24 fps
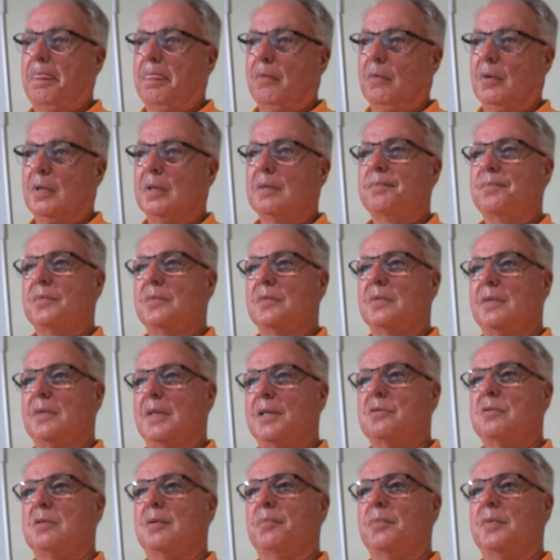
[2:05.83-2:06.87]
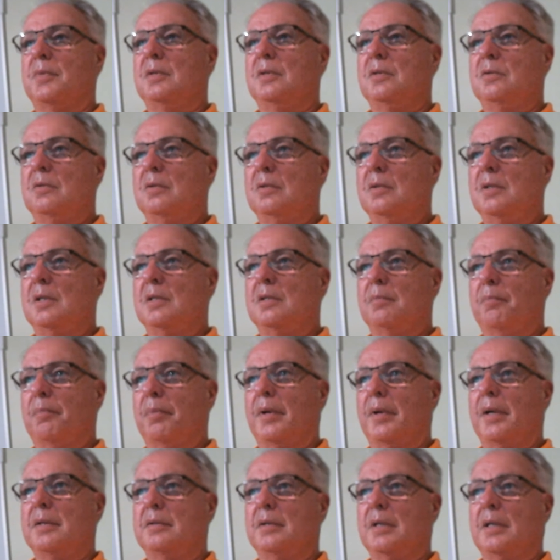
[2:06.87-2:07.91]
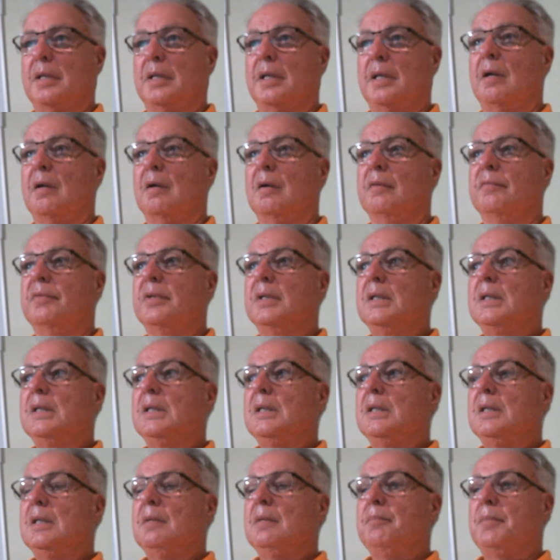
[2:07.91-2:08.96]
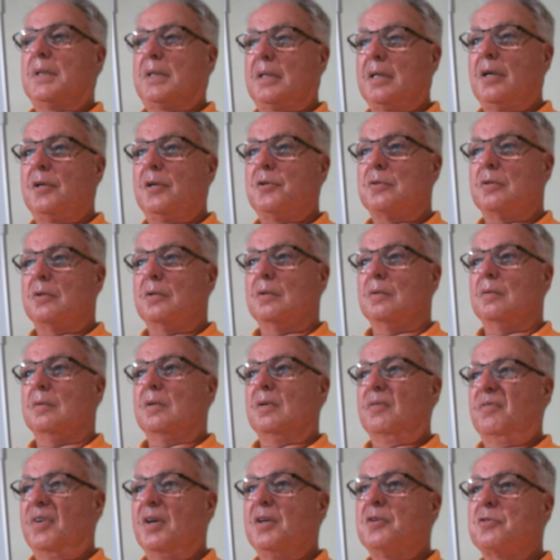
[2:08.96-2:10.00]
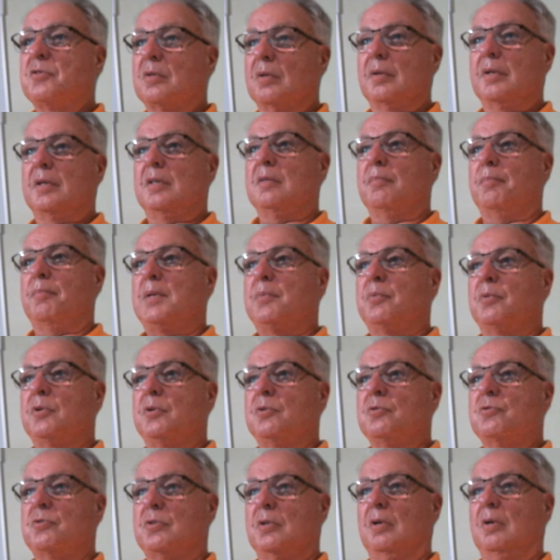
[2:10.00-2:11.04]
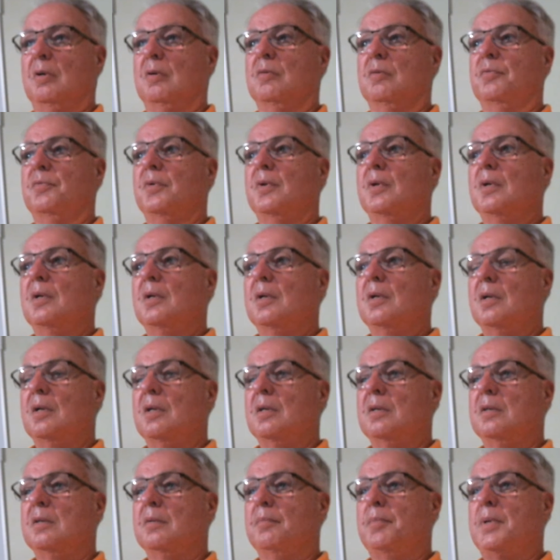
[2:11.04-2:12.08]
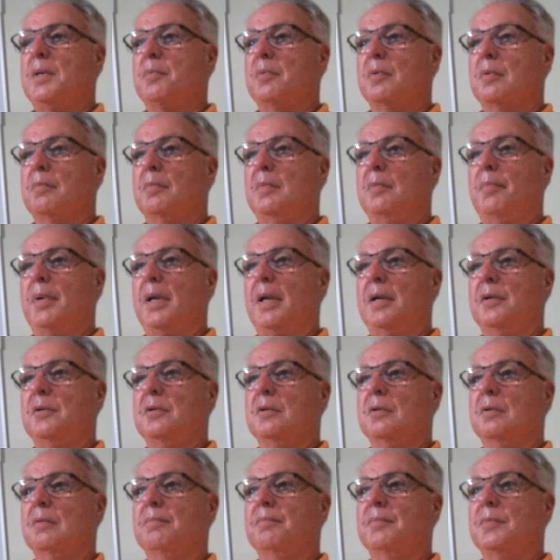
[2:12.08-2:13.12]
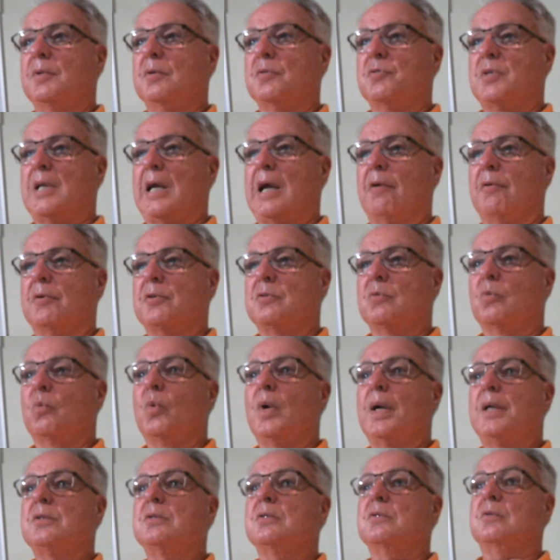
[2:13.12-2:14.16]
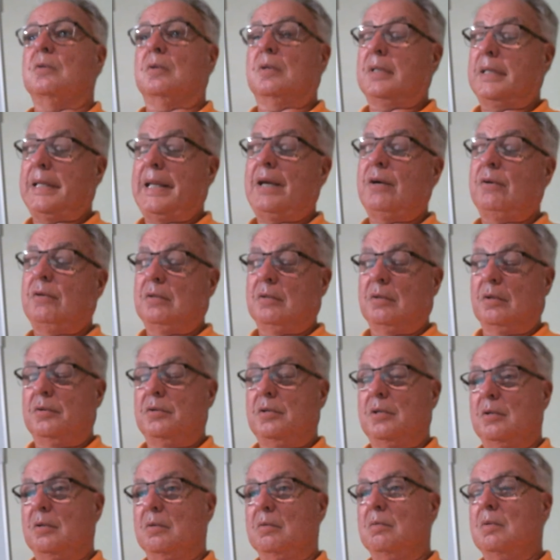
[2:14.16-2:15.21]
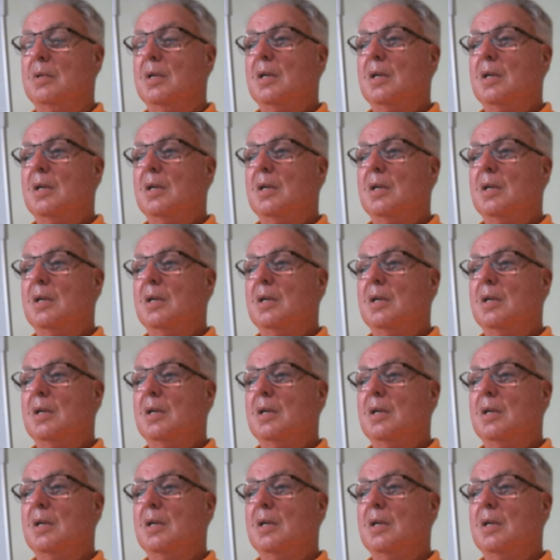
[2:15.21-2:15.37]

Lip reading: Well, that's something that you need to plan to take care of because you're eventually the people you serve and the people who are paying your salaries and wages are counting on you